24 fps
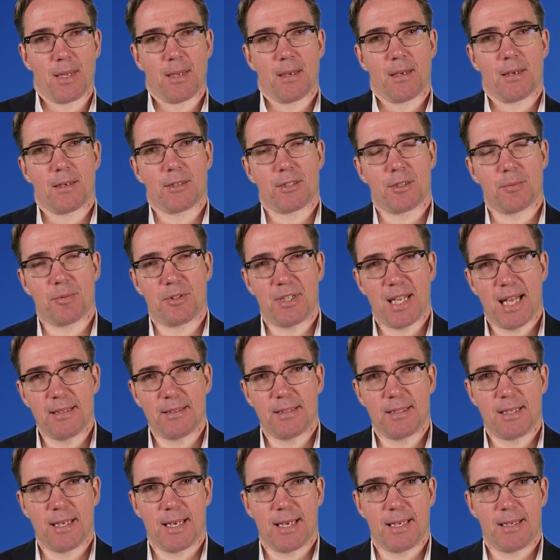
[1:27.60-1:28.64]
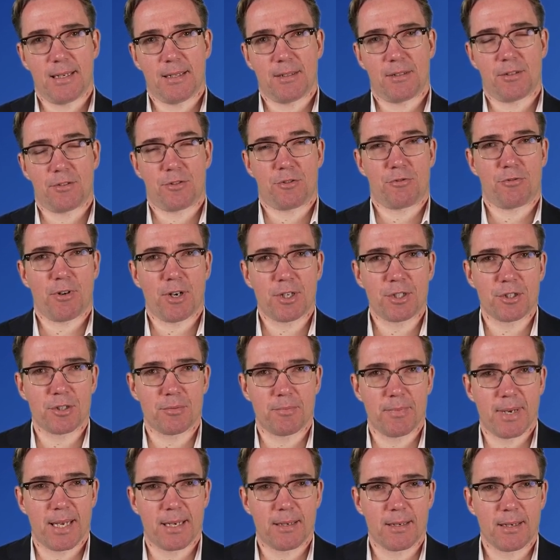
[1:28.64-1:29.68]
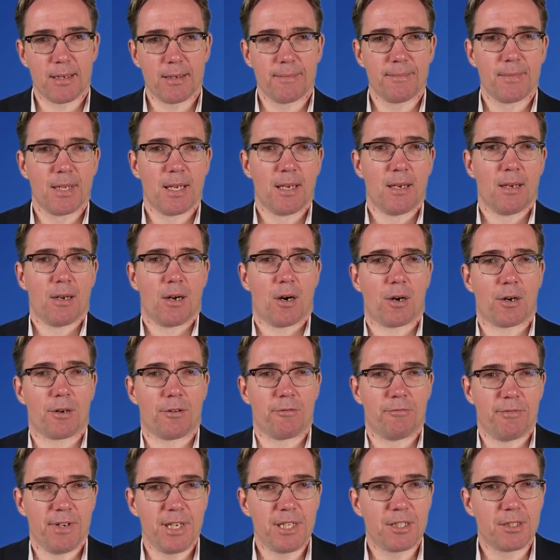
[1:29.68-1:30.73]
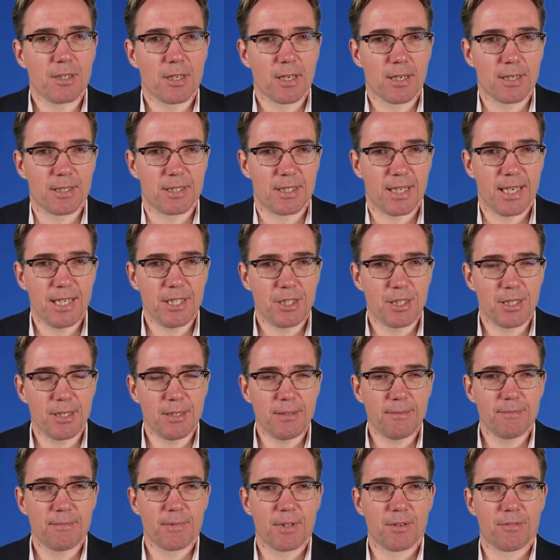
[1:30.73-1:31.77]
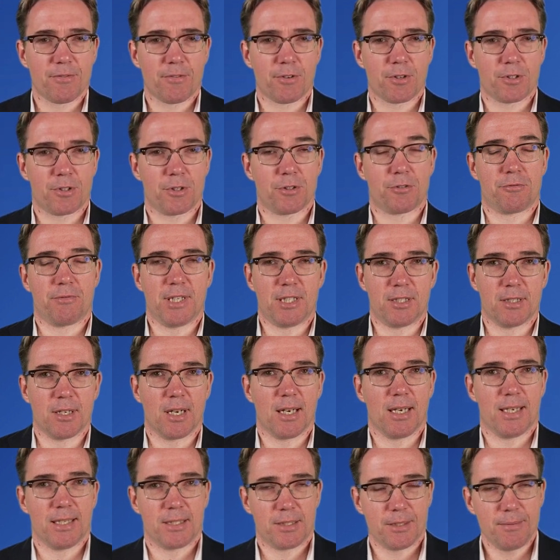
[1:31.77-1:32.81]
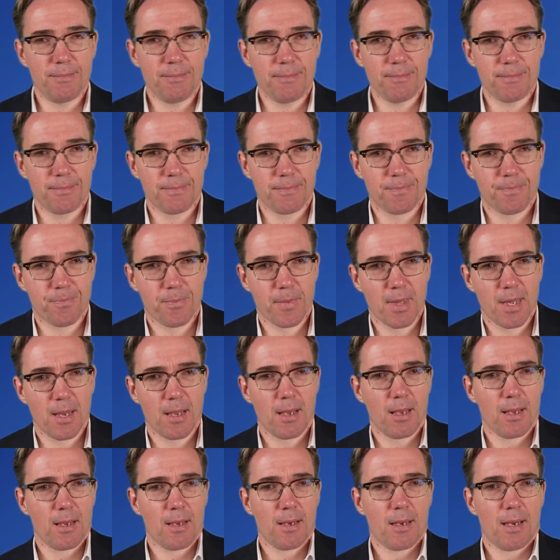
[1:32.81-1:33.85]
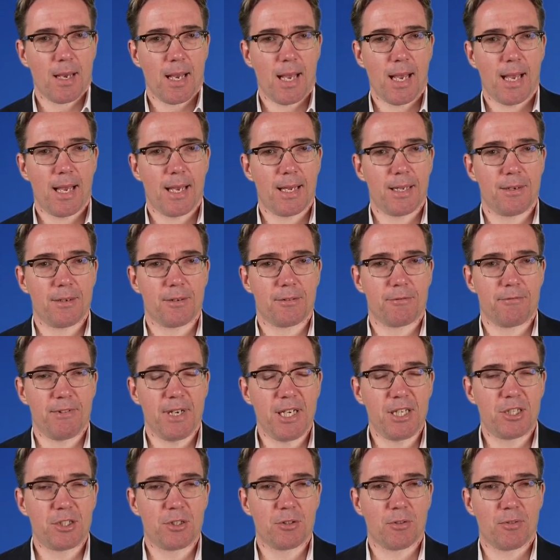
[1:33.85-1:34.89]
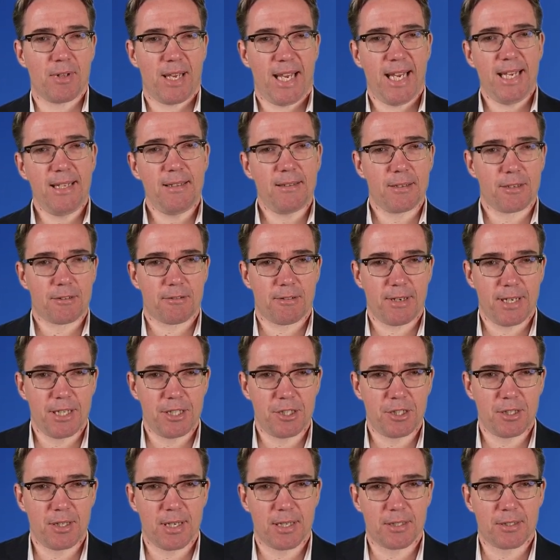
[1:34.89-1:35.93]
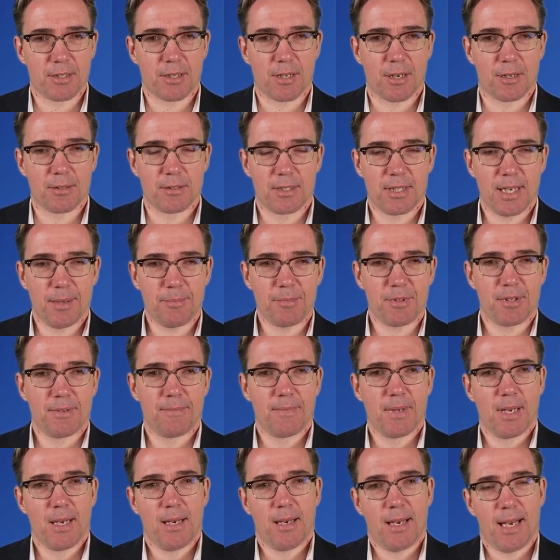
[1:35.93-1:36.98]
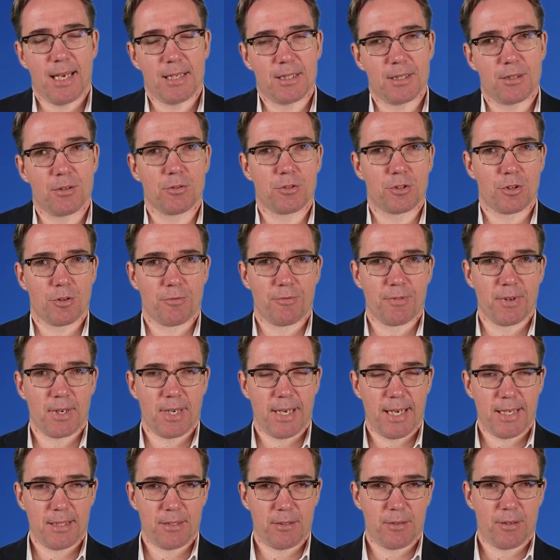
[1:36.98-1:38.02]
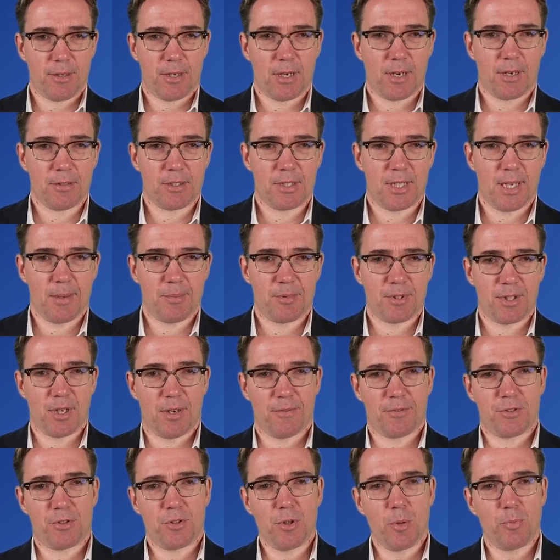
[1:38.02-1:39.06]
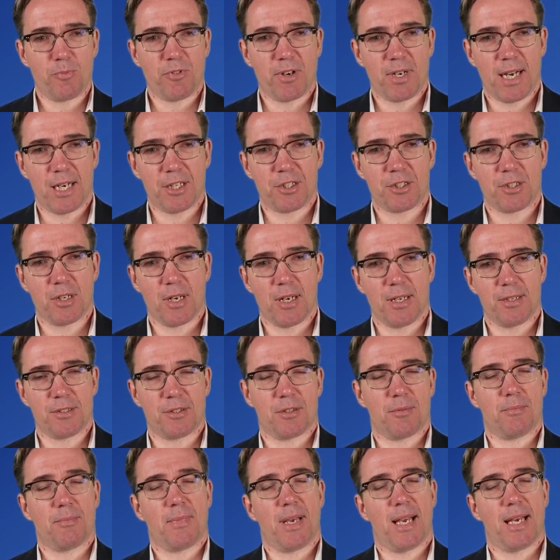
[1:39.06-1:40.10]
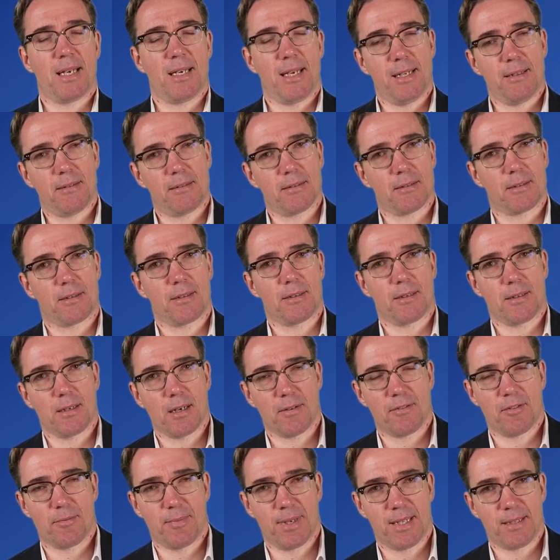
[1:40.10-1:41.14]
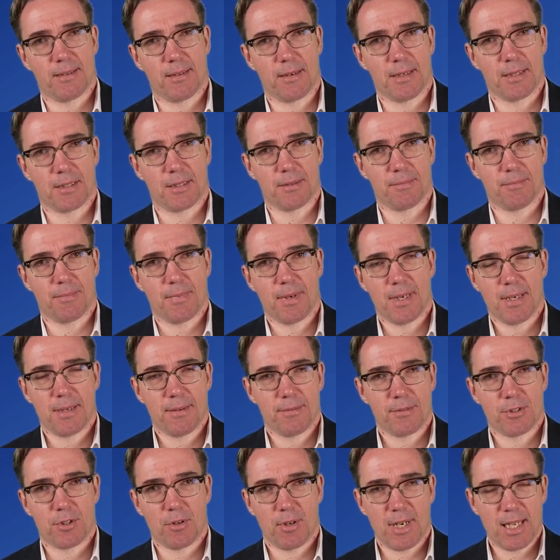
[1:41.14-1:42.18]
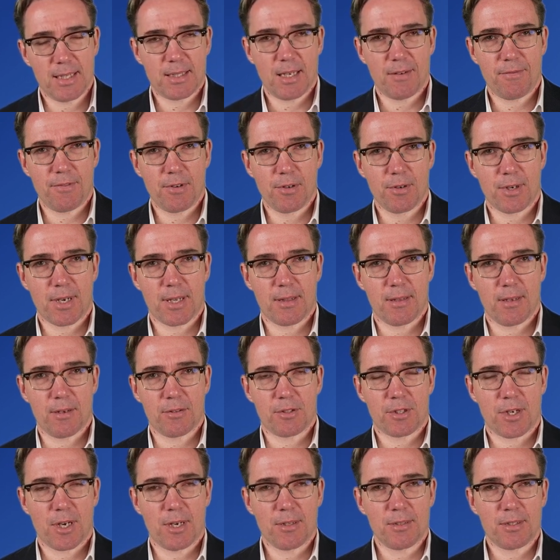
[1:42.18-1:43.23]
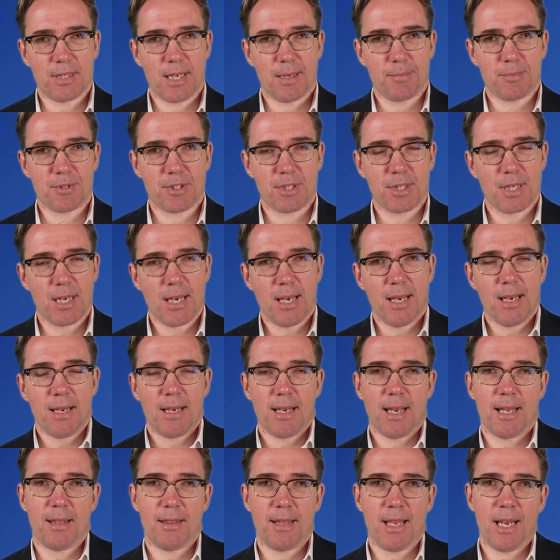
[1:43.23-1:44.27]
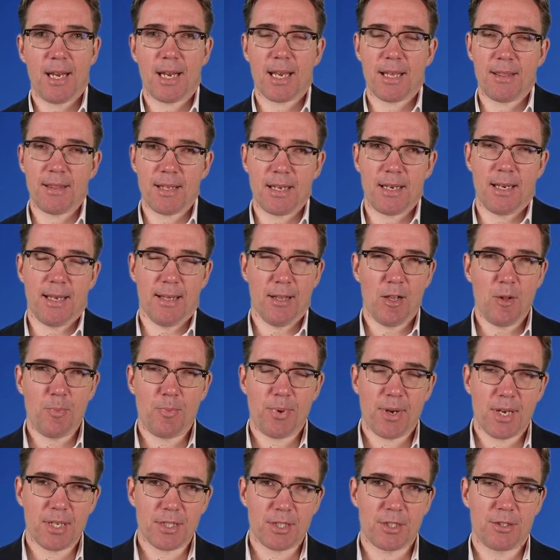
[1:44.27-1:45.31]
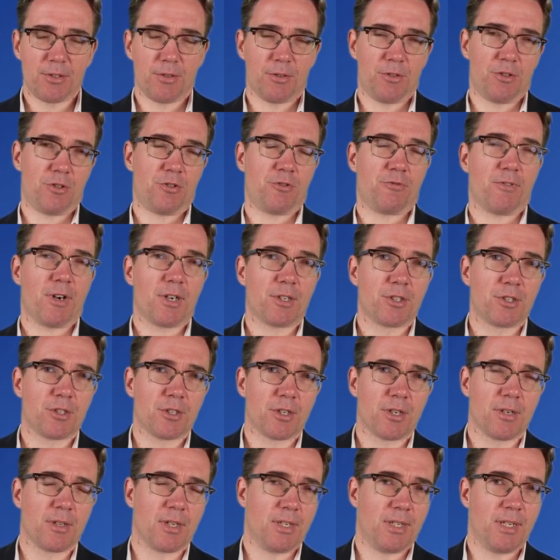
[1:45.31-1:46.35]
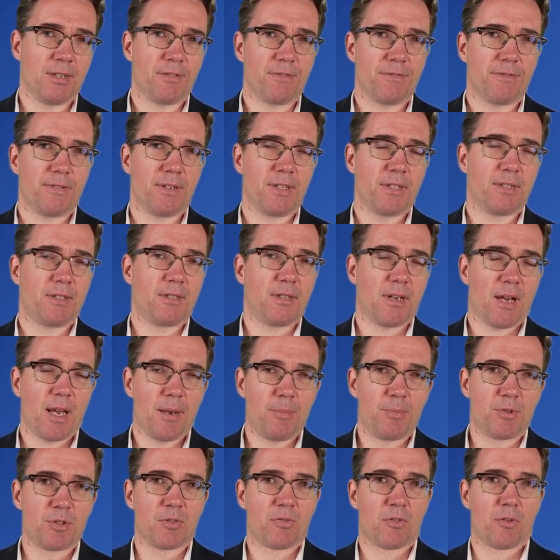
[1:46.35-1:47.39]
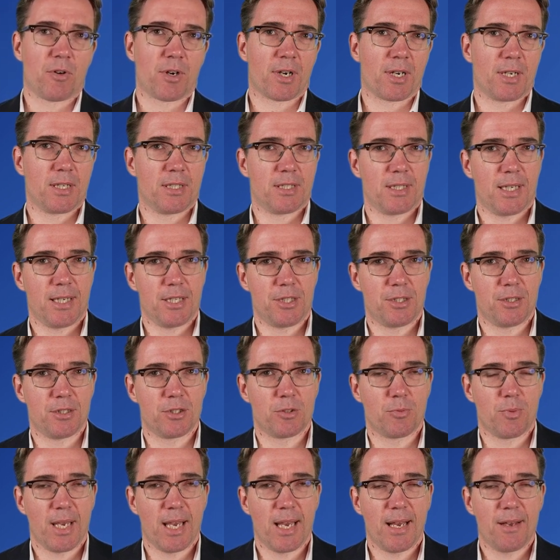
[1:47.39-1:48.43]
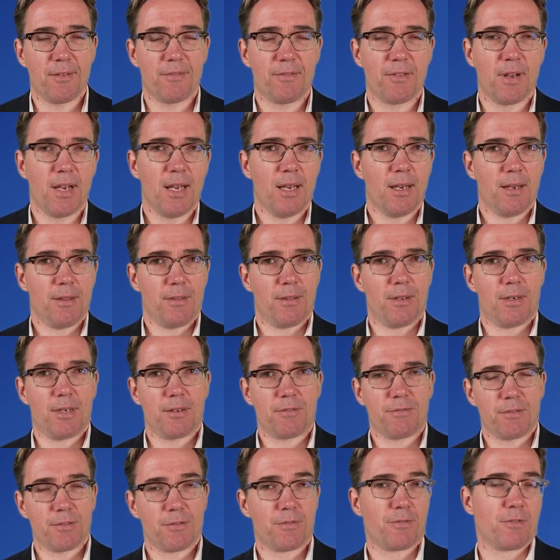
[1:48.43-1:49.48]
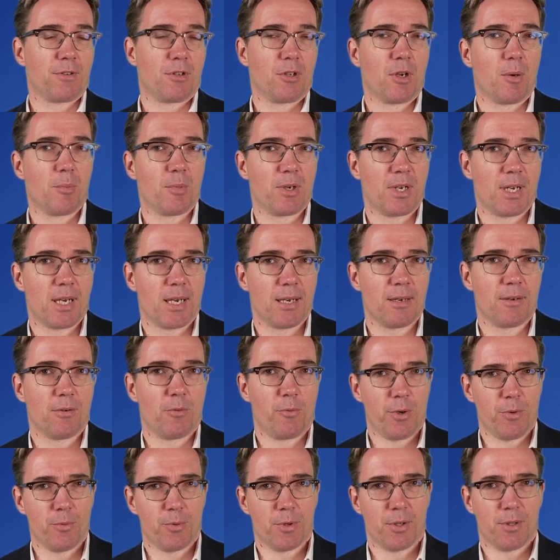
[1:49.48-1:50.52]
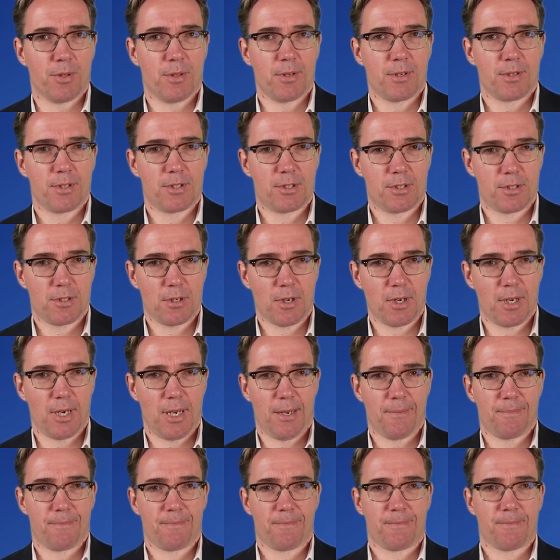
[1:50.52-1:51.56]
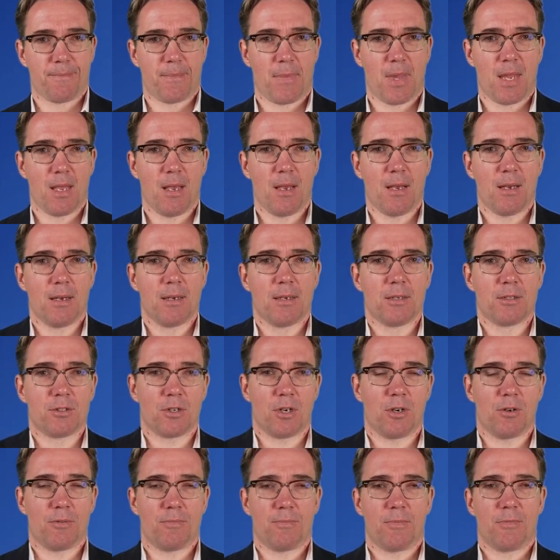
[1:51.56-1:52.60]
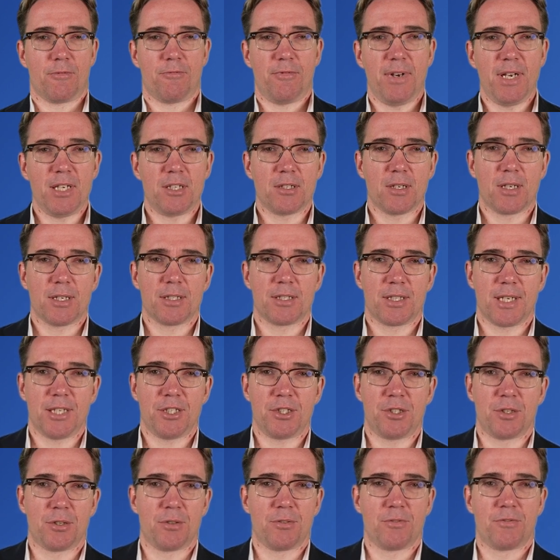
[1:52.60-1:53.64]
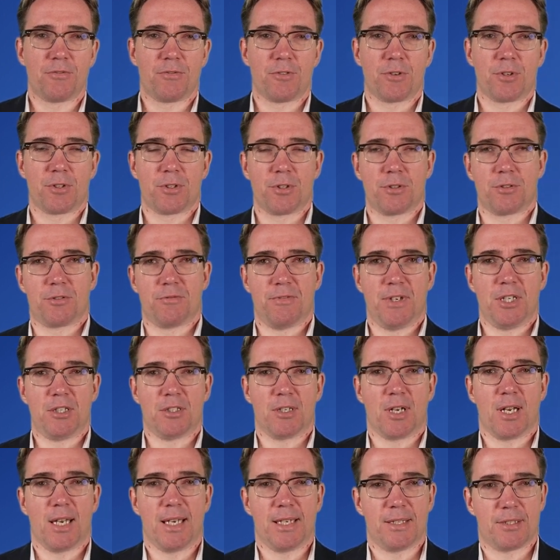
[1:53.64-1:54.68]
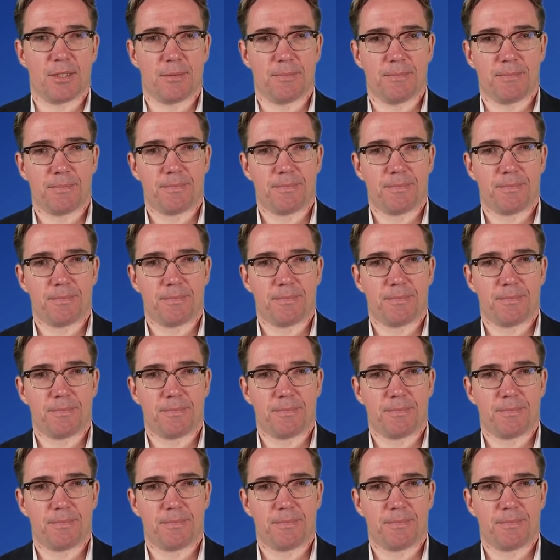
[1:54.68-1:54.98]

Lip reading: substantiated, structured manner are regionalisation versus regionalism, and regional integration as a concept, as it also relates to the concepts of supranationalism and intergovernmentalism. So let's have a look at those concepts, and they can then help us to structure the different types of organizations we have, the different phenomena we will study. So, regionalisation versus regionalism.